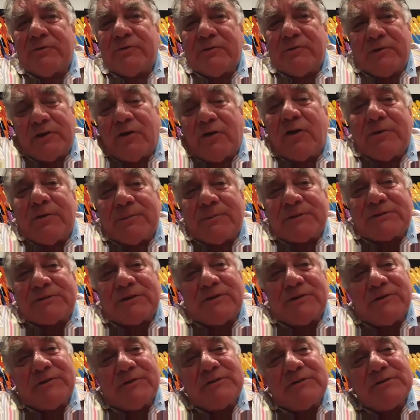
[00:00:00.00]
anonymous
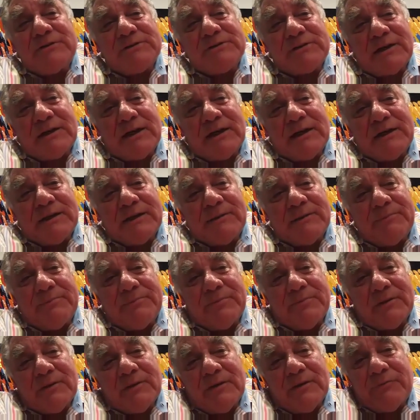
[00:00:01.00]
donors,
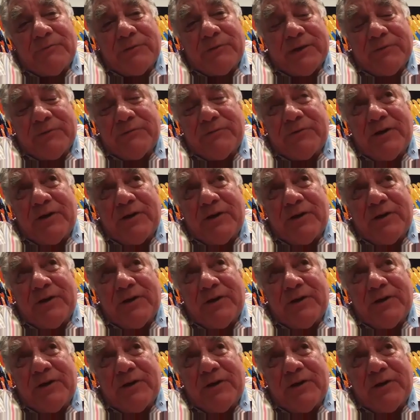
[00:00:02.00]
if we can